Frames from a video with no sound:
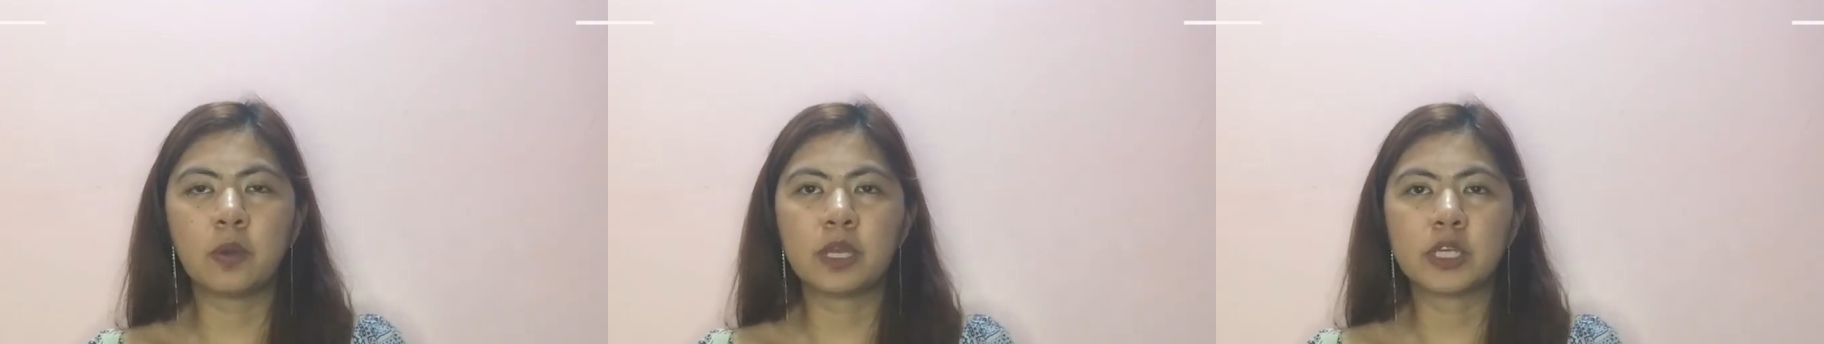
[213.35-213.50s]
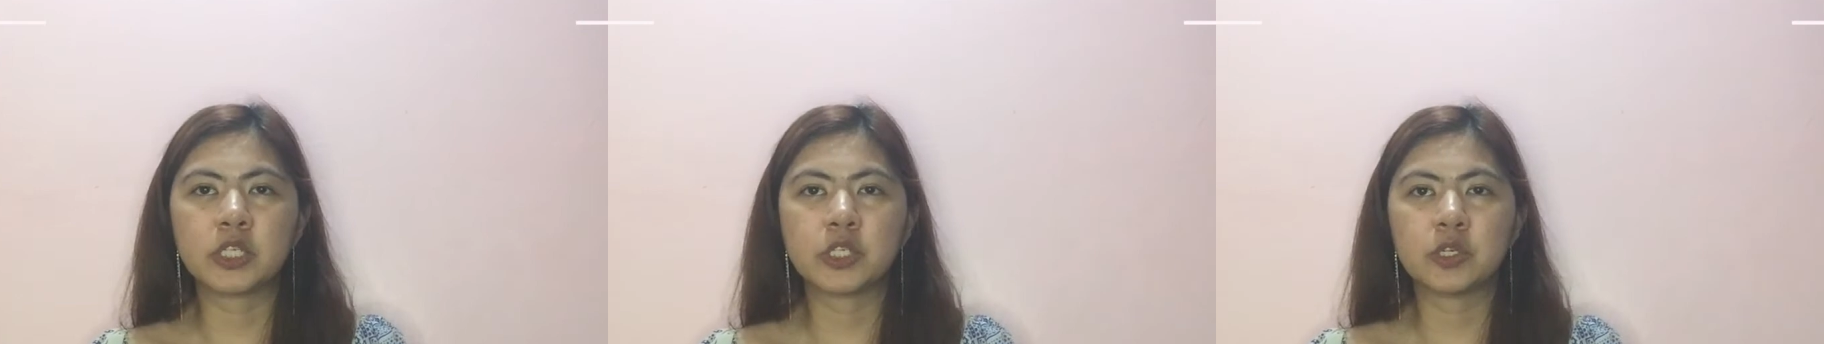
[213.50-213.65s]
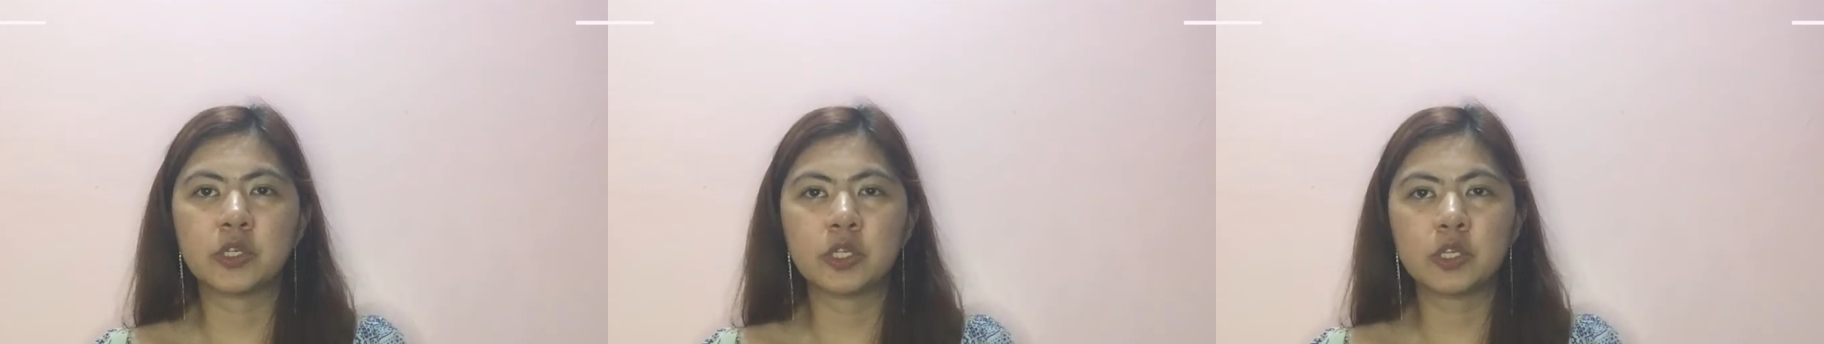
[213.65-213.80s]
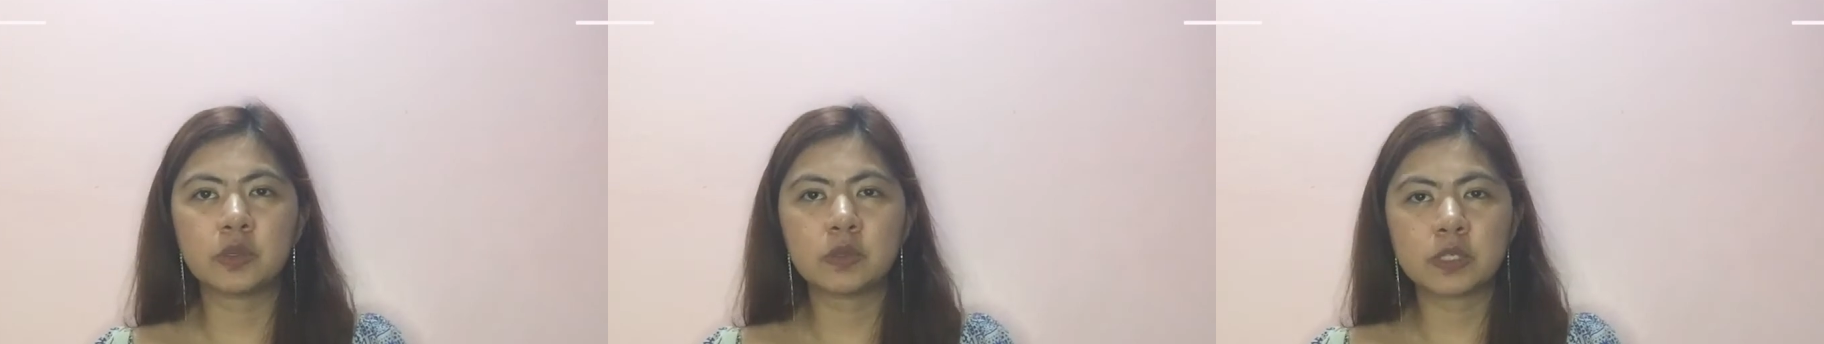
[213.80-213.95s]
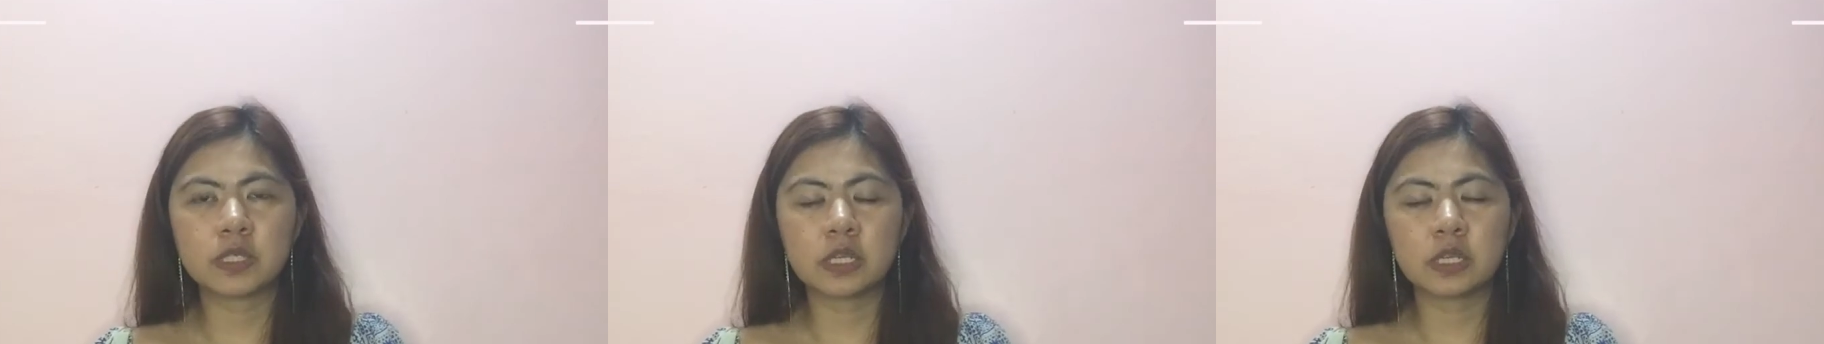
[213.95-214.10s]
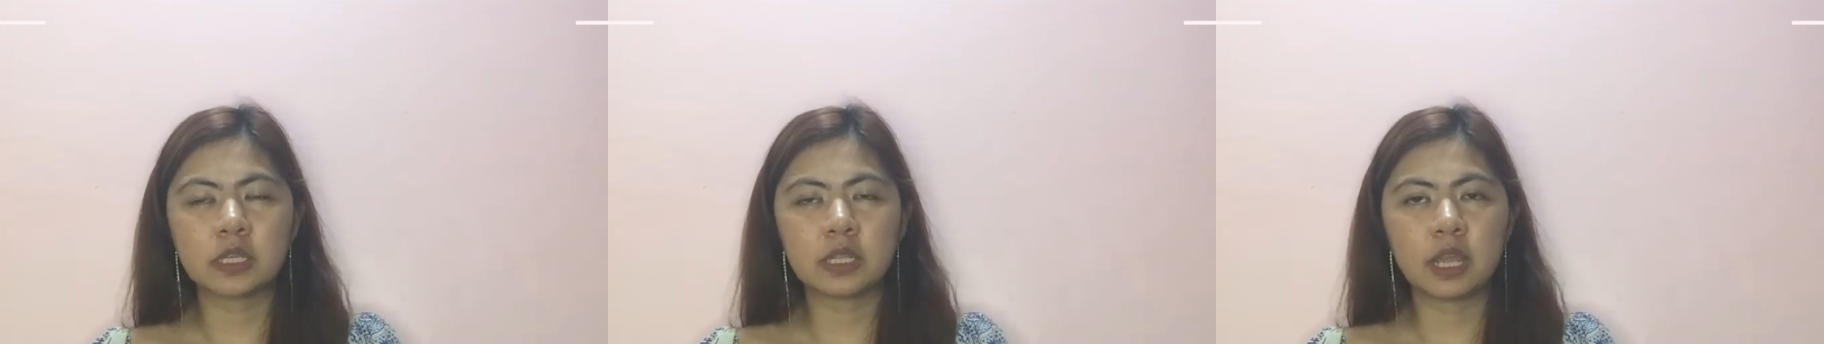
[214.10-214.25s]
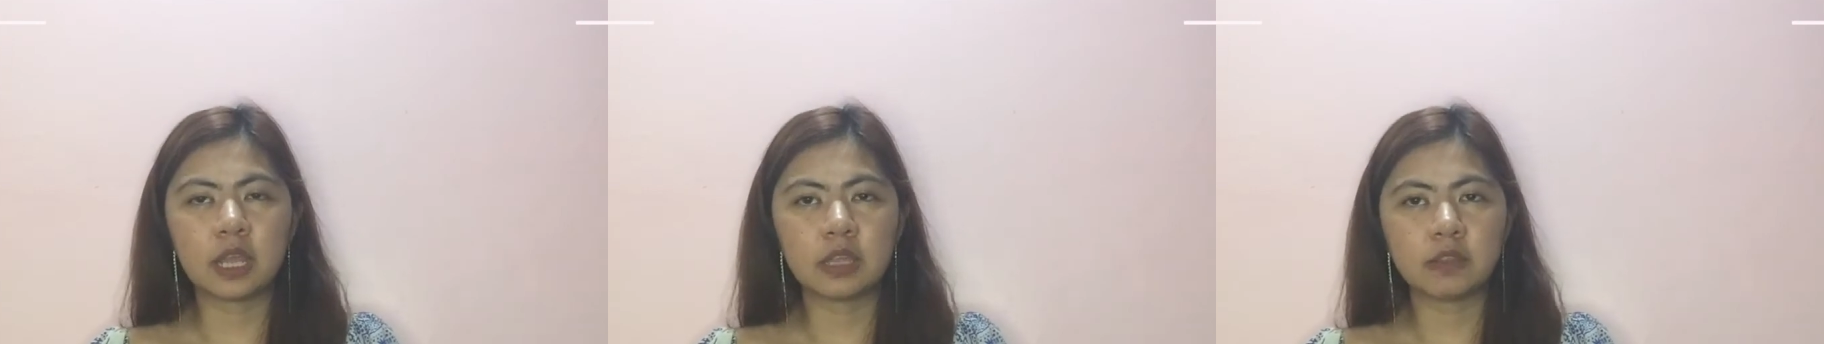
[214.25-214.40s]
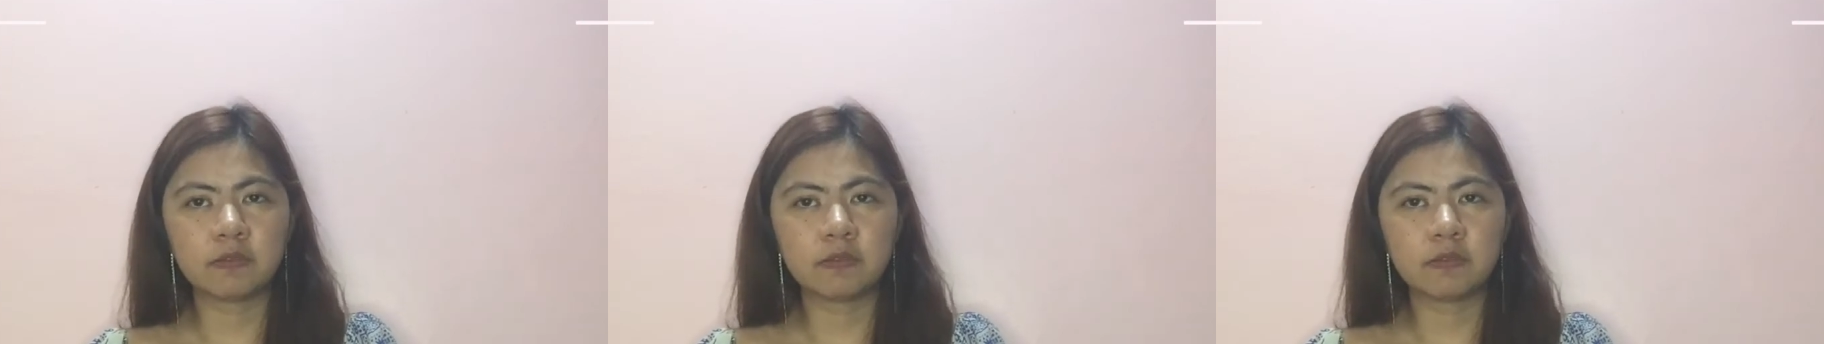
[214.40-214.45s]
question using the